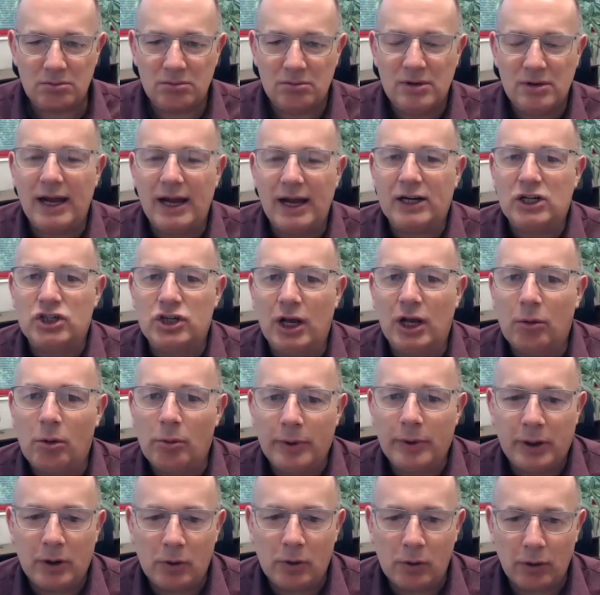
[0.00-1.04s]
nutshell,
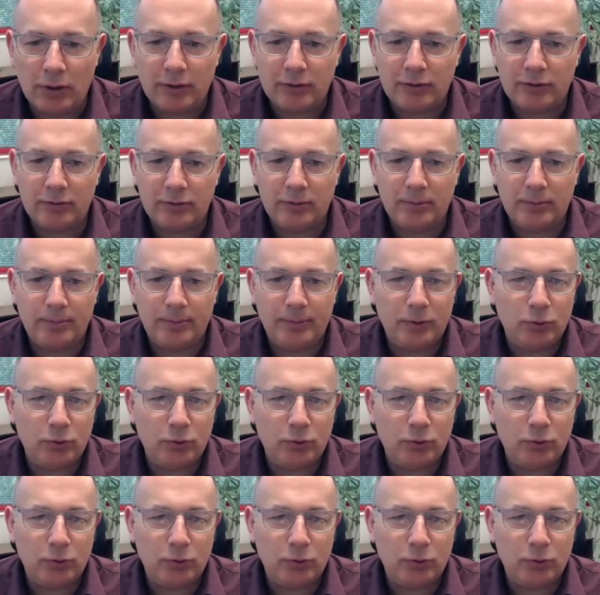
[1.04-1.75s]
what we call this